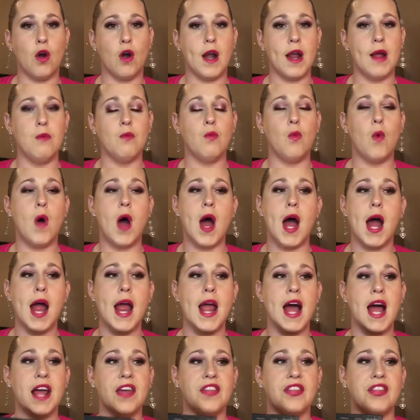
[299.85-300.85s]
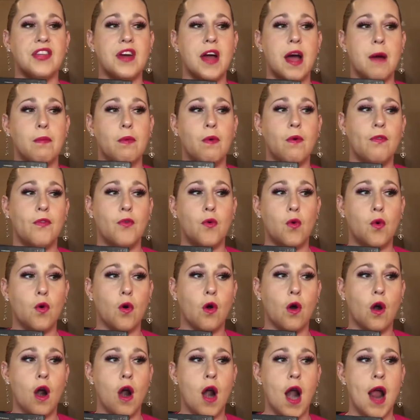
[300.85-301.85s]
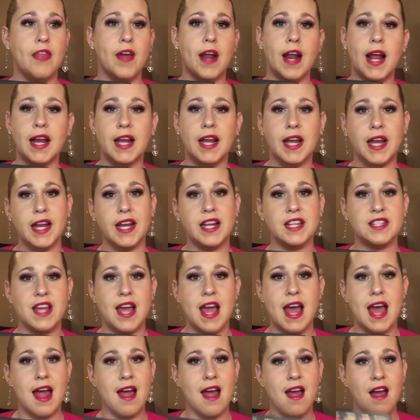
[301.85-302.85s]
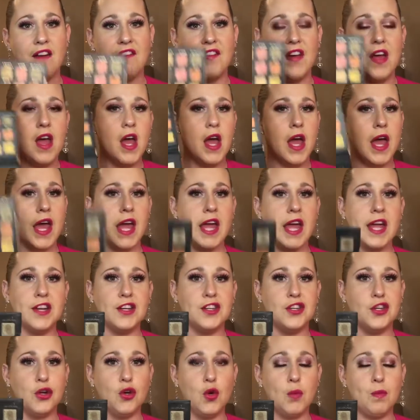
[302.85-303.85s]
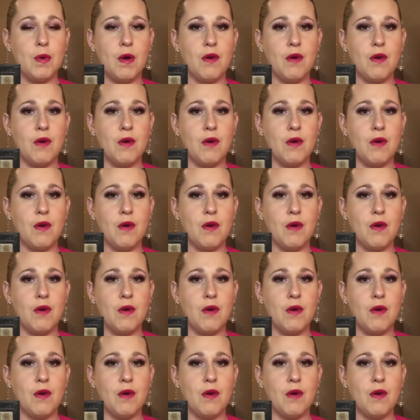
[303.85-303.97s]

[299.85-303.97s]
and why I thought before that I needed to have a dupe